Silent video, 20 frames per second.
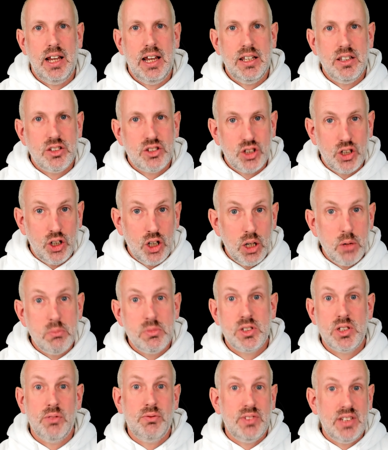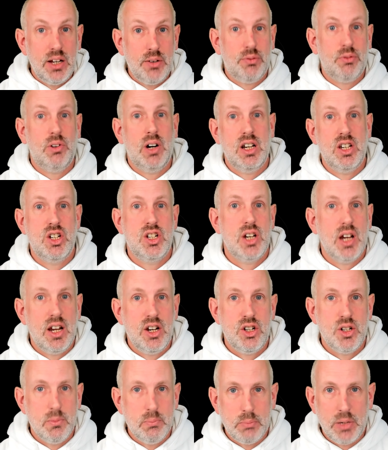in terms of
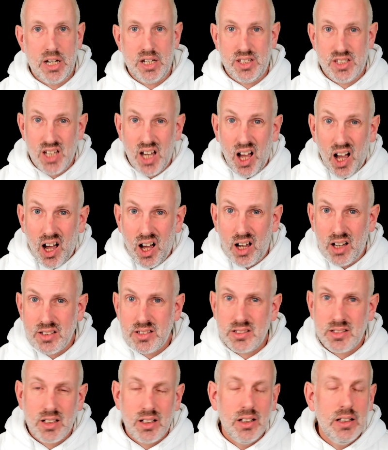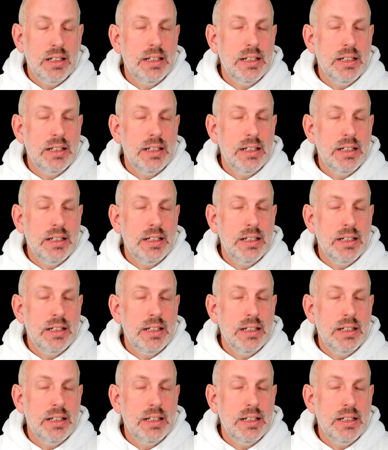differentiation by task.